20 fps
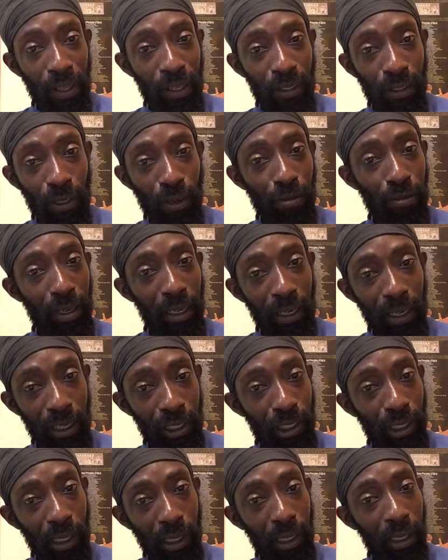So
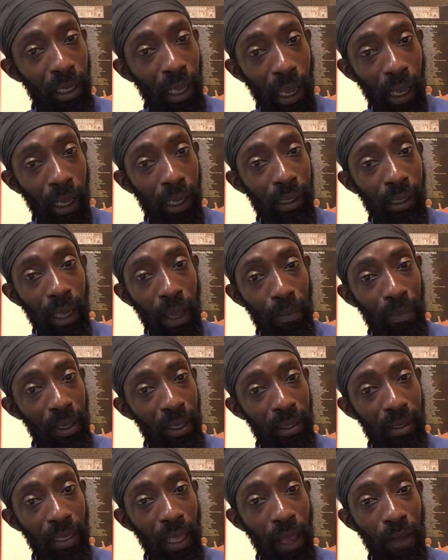religion and
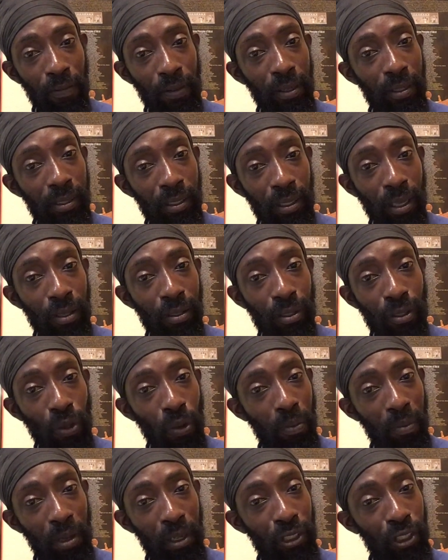economics have us
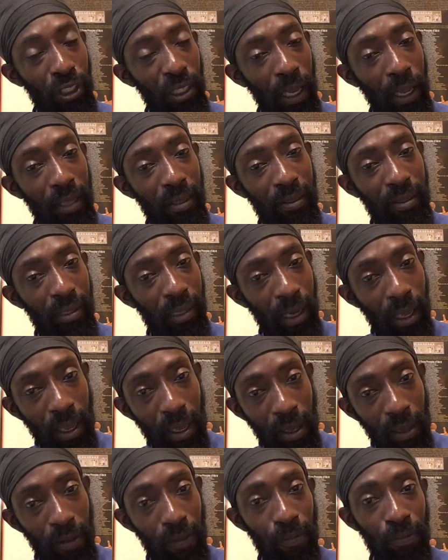so much
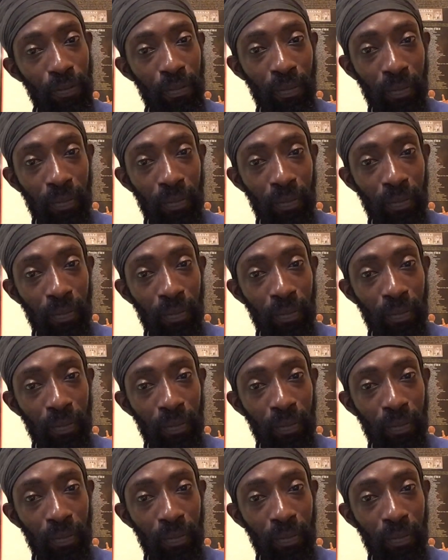enslaved.